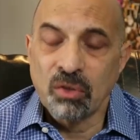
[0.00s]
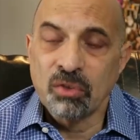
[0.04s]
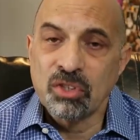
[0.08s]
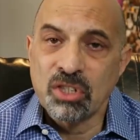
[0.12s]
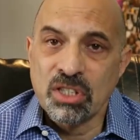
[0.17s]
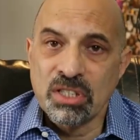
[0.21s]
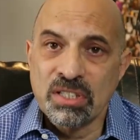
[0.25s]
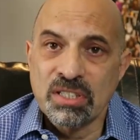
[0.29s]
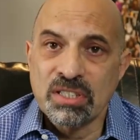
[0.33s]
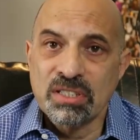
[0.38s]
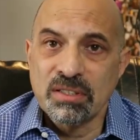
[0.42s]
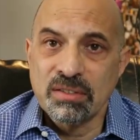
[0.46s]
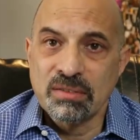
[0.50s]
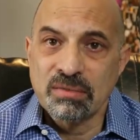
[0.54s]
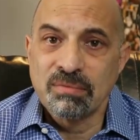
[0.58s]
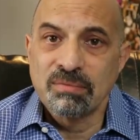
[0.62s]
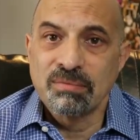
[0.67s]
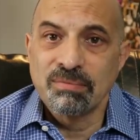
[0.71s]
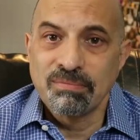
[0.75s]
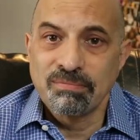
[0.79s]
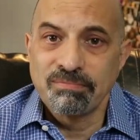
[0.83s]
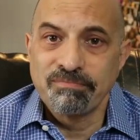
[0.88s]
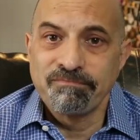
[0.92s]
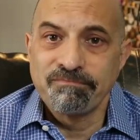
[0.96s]
just
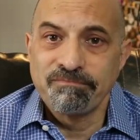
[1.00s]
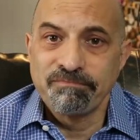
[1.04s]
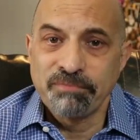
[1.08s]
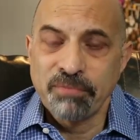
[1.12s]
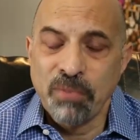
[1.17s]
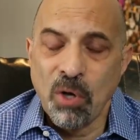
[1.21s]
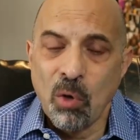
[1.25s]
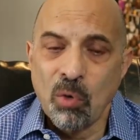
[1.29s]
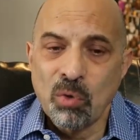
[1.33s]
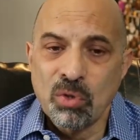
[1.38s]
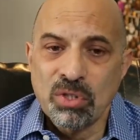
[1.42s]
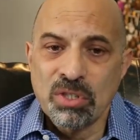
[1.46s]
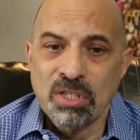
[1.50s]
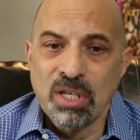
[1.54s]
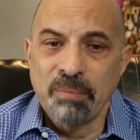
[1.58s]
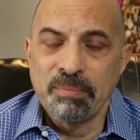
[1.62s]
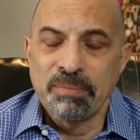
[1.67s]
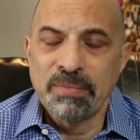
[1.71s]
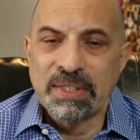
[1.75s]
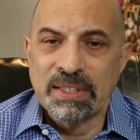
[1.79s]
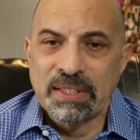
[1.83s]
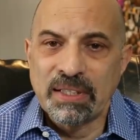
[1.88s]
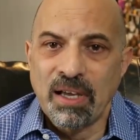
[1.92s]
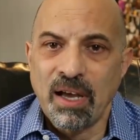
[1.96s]
post
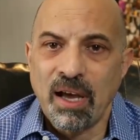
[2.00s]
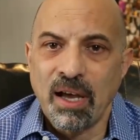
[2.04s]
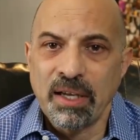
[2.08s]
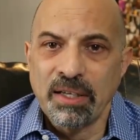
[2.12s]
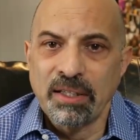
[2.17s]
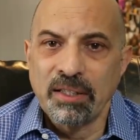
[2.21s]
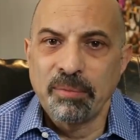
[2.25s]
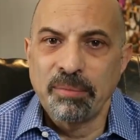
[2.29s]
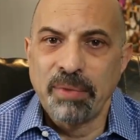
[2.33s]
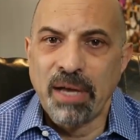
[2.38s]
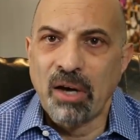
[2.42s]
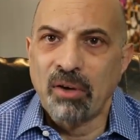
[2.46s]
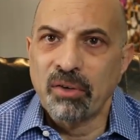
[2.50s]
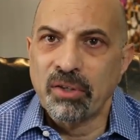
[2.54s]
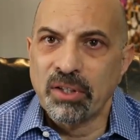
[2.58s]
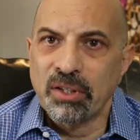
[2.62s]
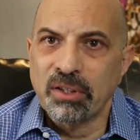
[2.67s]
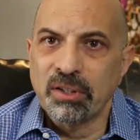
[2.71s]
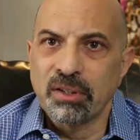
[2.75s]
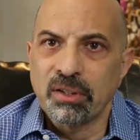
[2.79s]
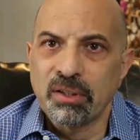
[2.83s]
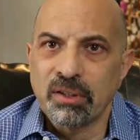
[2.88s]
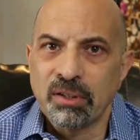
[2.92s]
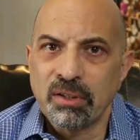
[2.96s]
something kind about
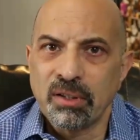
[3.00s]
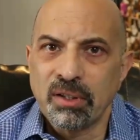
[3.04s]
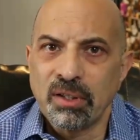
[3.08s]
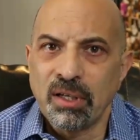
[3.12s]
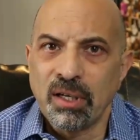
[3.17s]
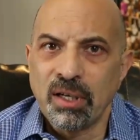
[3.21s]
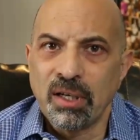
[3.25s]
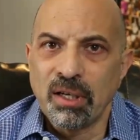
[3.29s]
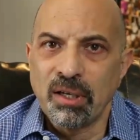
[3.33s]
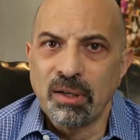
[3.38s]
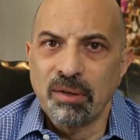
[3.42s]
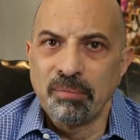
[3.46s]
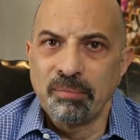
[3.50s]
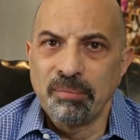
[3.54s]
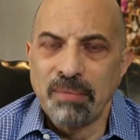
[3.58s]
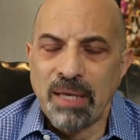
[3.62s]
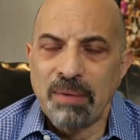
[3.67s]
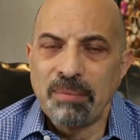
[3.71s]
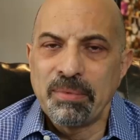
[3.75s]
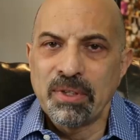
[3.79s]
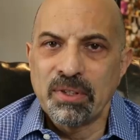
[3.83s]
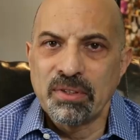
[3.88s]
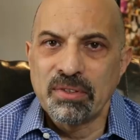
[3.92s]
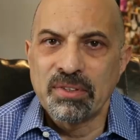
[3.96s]
her,
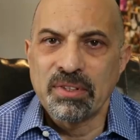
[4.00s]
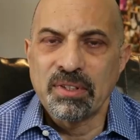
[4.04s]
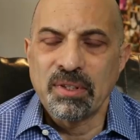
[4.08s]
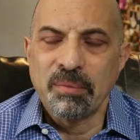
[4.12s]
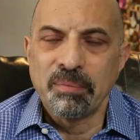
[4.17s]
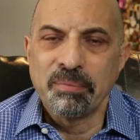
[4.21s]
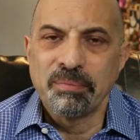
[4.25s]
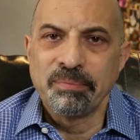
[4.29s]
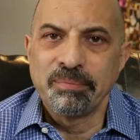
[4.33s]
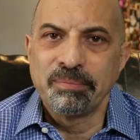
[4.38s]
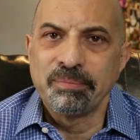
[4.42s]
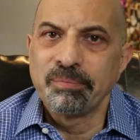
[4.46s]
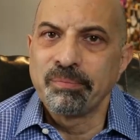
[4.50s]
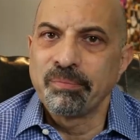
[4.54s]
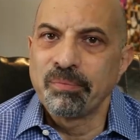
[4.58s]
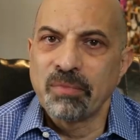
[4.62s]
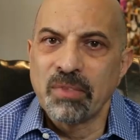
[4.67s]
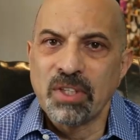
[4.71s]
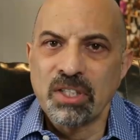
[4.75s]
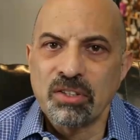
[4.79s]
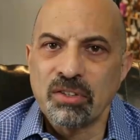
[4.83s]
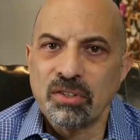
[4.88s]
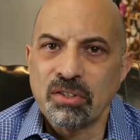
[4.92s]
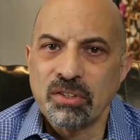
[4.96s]
maybe something
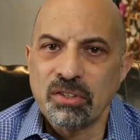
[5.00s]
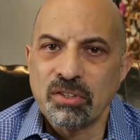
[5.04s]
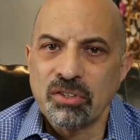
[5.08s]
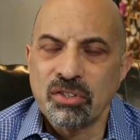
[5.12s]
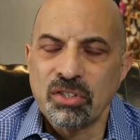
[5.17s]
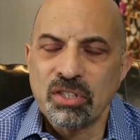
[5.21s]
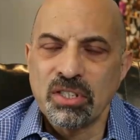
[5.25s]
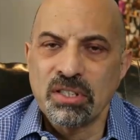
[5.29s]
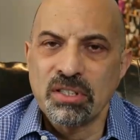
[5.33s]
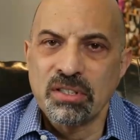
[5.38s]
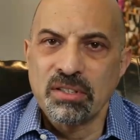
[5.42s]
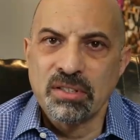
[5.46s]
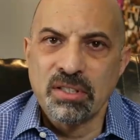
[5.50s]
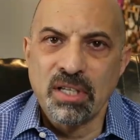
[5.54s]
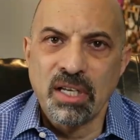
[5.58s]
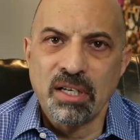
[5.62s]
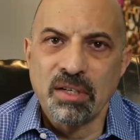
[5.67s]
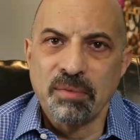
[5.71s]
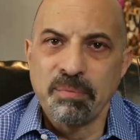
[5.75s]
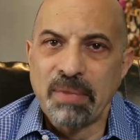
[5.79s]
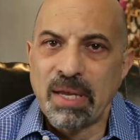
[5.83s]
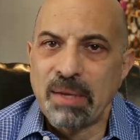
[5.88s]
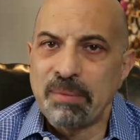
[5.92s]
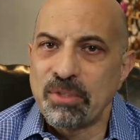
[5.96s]
that she's
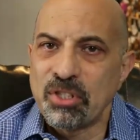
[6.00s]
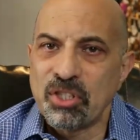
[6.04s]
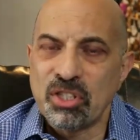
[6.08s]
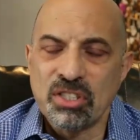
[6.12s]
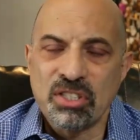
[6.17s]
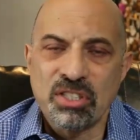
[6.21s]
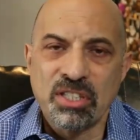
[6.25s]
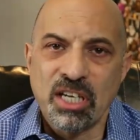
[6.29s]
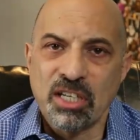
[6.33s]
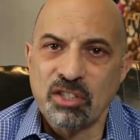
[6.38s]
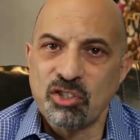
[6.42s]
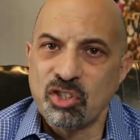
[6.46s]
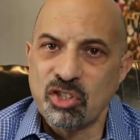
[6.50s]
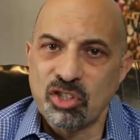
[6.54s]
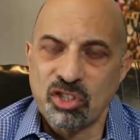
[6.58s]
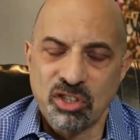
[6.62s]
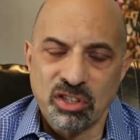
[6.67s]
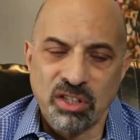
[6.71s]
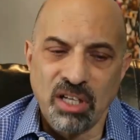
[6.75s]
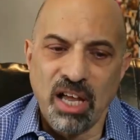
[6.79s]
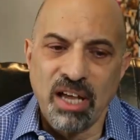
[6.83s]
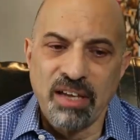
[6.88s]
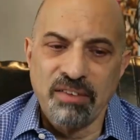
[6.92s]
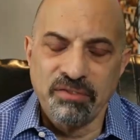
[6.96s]
done, maybe she's touched your
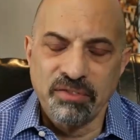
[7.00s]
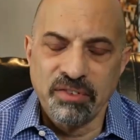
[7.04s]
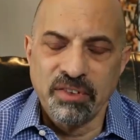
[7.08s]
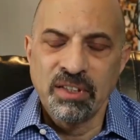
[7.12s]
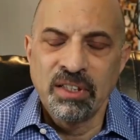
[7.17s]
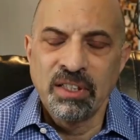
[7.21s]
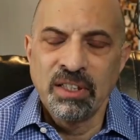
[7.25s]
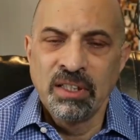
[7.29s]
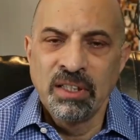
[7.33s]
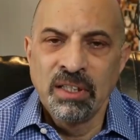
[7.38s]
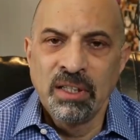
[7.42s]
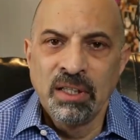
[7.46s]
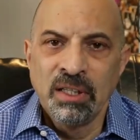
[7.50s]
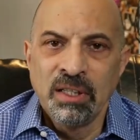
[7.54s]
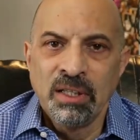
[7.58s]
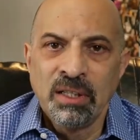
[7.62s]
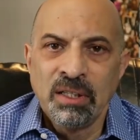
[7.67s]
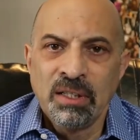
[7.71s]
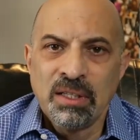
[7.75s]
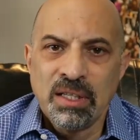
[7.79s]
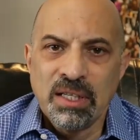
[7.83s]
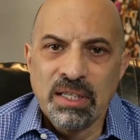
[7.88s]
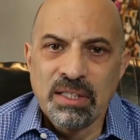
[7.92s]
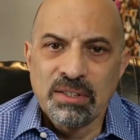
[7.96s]
life
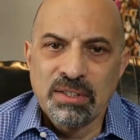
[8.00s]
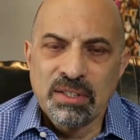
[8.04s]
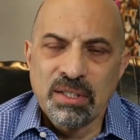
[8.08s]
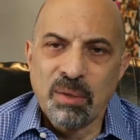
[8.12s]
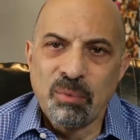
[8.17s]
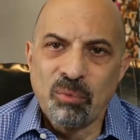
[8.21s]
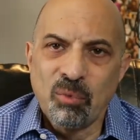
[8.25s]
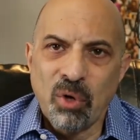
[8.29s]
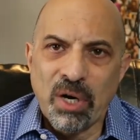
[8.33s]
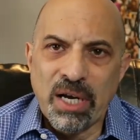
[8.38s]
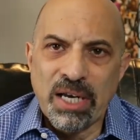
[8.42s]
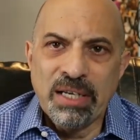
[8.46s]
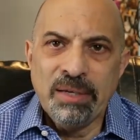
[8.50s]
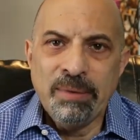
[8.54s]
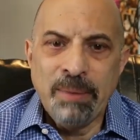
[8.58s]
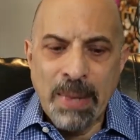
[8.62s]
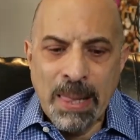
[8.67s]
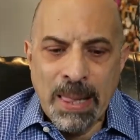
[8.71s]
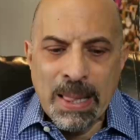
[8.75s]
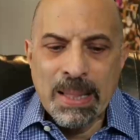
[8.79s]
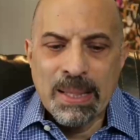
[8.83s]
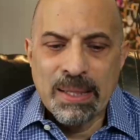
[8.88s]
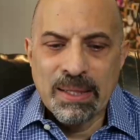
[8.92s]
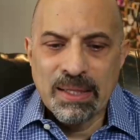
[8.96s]
in some way.
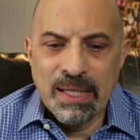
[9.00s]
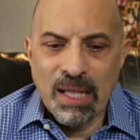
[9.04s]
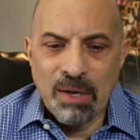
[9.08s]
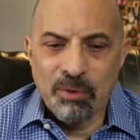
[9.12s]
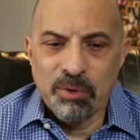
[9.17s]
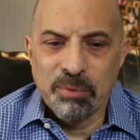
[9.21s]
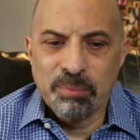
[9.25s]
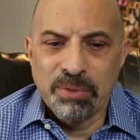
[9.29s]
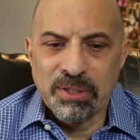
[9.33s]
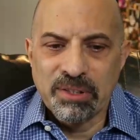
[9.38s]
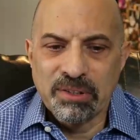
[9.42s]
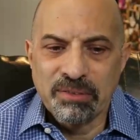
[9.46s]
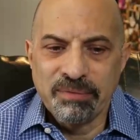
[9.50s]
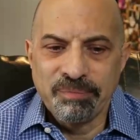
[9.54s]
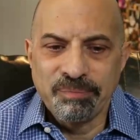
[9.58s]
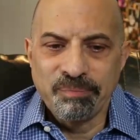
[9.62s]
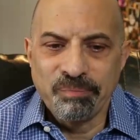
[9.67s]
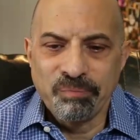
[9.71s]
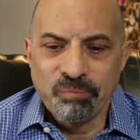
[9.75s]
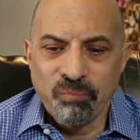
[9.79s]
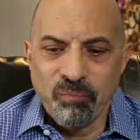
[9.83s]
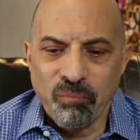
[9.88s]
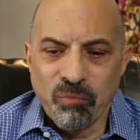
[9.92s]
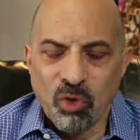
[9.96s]
That would be
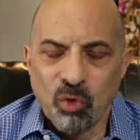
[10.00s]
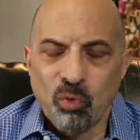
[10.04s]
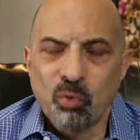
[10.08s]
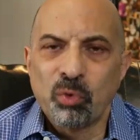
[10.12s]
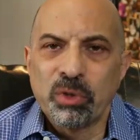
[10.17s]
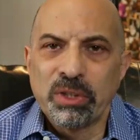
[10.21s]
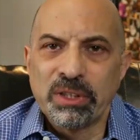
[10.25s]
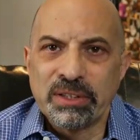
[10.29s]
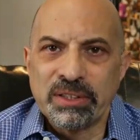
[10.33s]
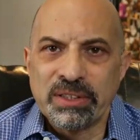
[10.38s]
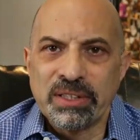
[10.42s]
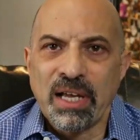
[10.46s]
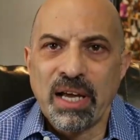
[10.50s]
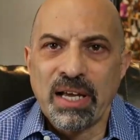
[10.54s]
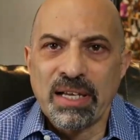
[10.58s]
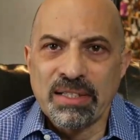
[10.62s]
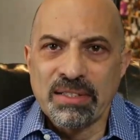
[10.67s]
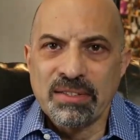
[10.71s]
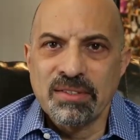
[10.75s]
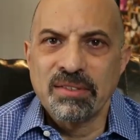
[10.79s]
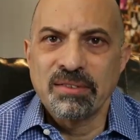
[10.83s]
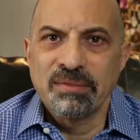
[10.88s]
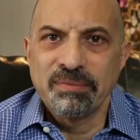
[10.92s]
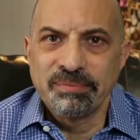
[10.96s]
really
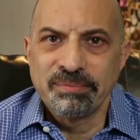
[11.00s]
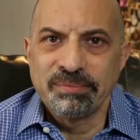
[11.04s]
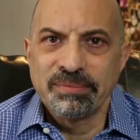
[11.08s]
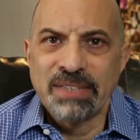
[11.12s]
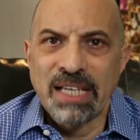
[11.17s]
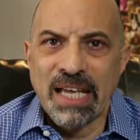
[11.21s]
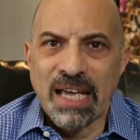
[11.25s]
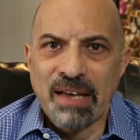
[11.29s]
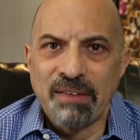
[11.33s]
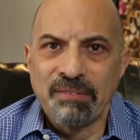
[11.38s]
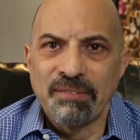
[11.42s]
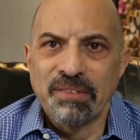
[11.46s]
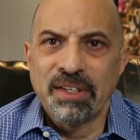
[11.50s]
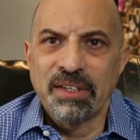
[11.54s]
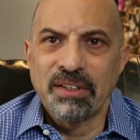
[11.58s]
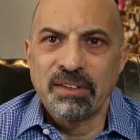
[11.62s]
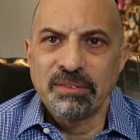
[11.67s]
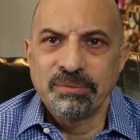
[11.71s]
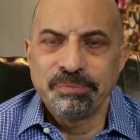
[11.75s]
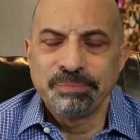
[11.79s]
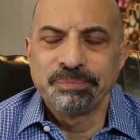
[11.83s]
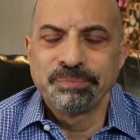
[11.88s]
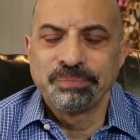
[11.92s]
nice to have there.